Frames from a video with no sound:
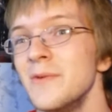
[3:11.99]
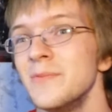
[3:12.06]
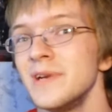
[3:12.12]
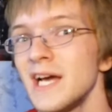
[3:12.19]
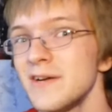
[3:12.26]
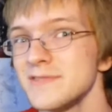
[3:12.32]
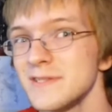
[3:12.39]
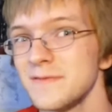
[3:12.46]
when
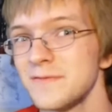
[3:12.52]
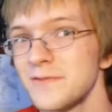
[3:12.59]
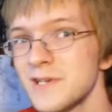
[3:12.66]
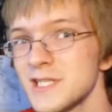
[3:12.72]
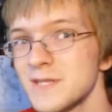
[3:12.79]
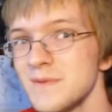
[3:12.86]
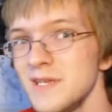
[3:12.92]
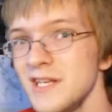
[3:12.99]
I was in
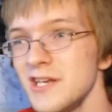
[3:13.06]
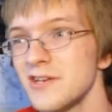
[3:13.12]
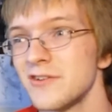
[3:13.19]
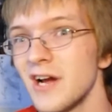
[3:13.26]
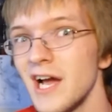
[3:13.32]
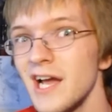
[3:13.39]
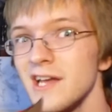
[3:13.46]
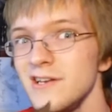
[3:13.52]
freshman
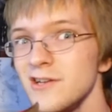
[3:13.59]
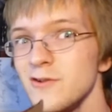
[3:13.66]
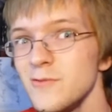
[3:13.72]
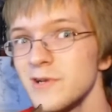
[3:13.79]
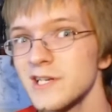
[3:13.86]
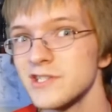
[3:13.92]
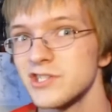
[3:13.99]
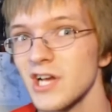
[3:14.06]
year, I knew
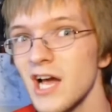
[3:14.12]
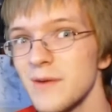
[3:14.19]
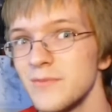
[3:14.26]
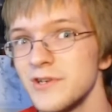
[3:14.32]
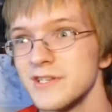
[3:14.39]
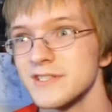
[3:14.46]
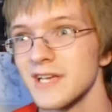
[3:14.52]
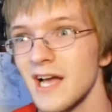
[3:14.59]
what a job
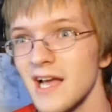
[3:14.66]
was.